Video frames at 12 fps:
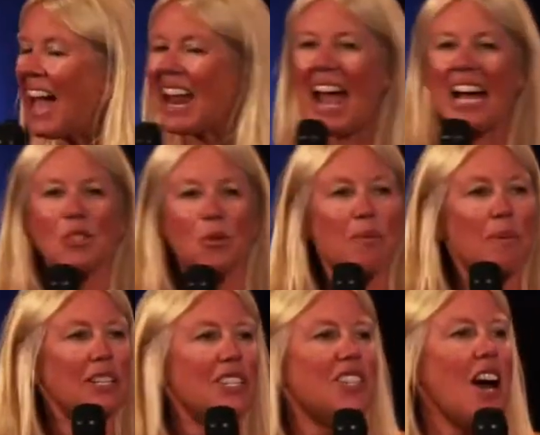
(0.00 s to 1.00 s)
And as
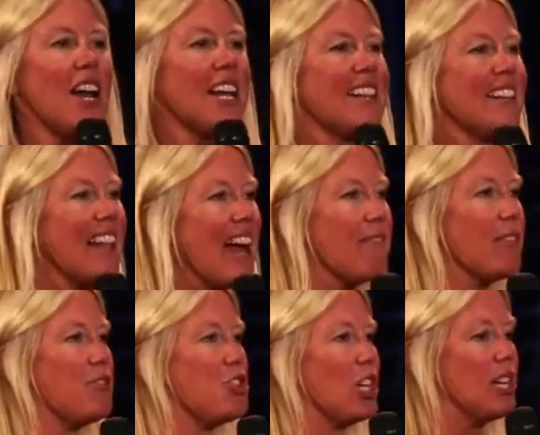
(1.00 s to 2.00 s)
we've been studying the
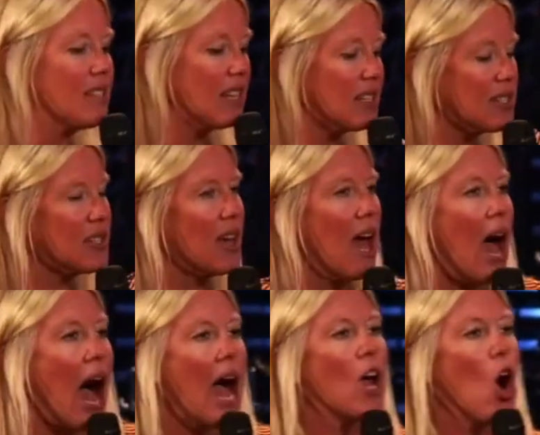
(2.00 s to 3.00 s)
life of Jesus,
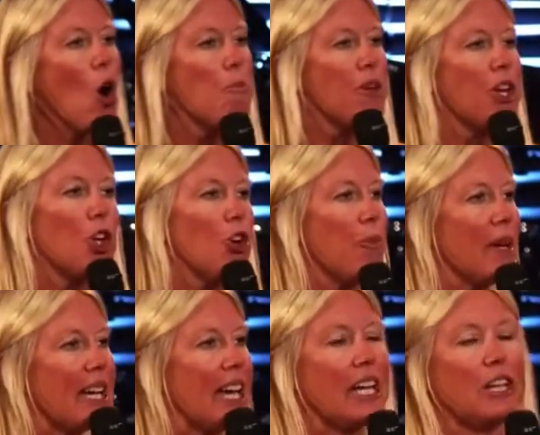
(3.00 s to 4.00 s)
I hope that you've been